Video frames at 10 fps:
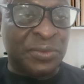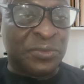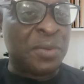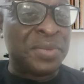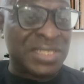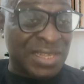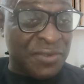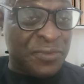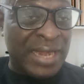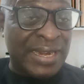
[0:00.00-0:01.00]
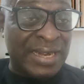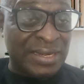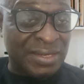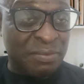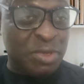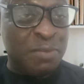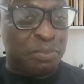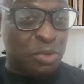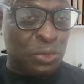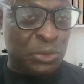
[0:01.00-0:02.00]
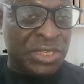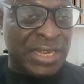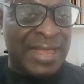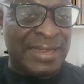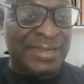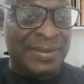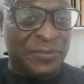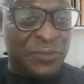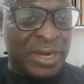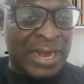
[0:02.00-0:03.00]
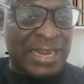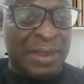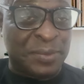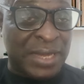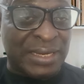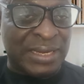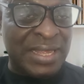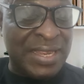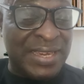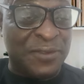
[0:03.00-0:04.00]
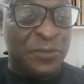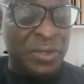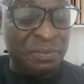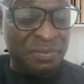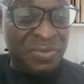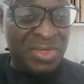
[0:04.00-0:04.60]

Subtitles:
from his refinery being produced here in the federal capital, in the